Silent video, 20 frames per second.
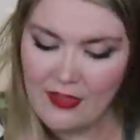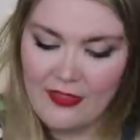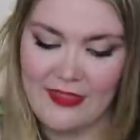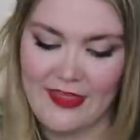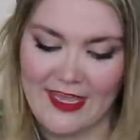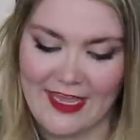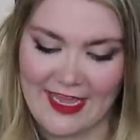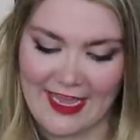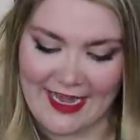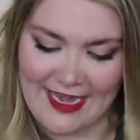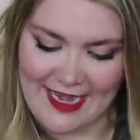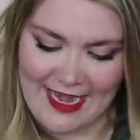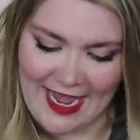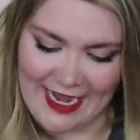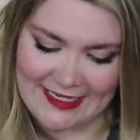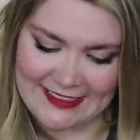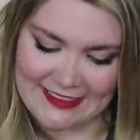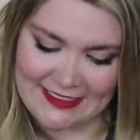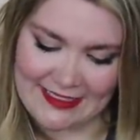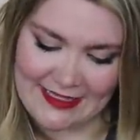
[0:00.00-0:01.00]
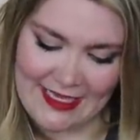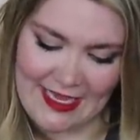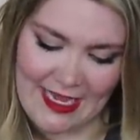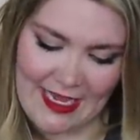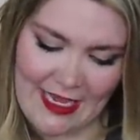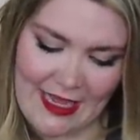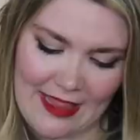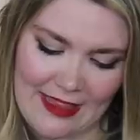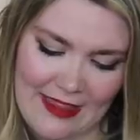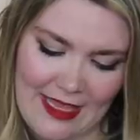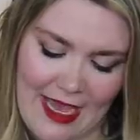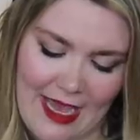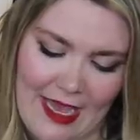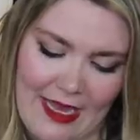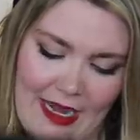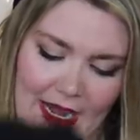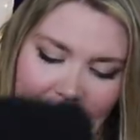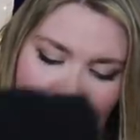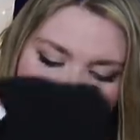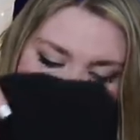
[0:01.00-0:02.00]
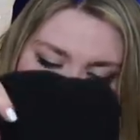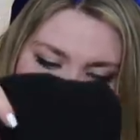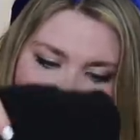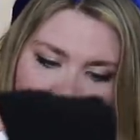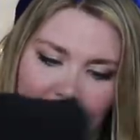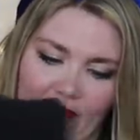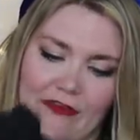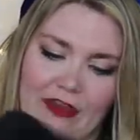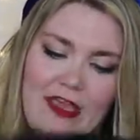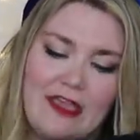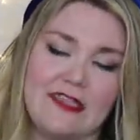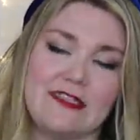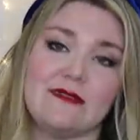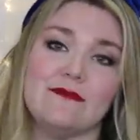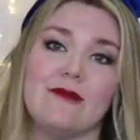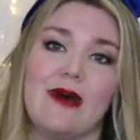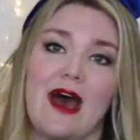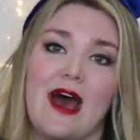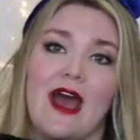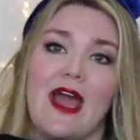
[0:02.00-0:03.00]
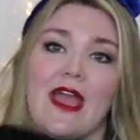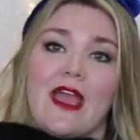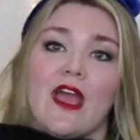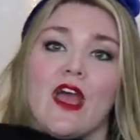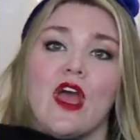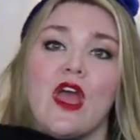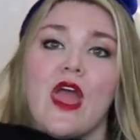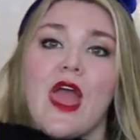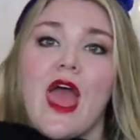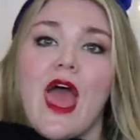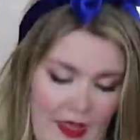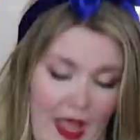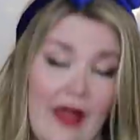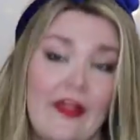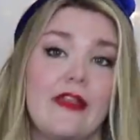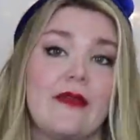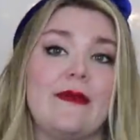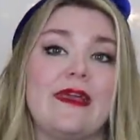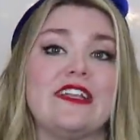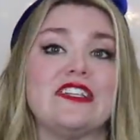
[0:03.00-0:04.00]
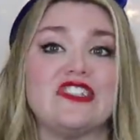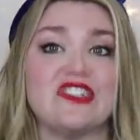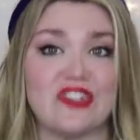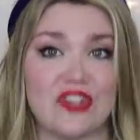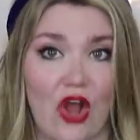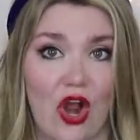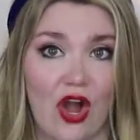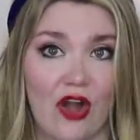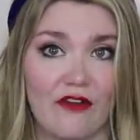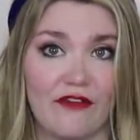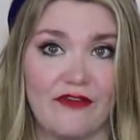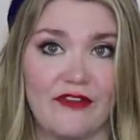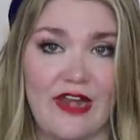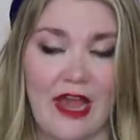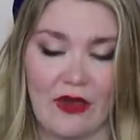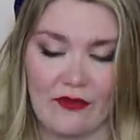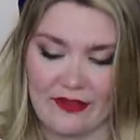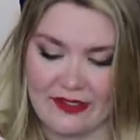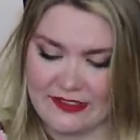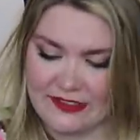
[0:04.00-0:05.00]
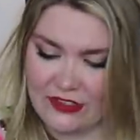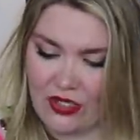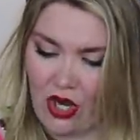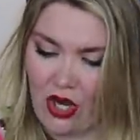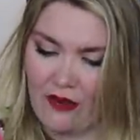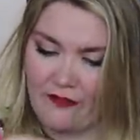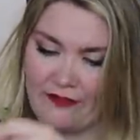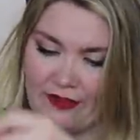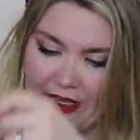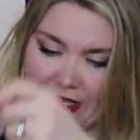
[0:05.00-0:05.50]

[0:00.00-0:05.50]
The next thing that I have is my LA Made scarf. Now this scarf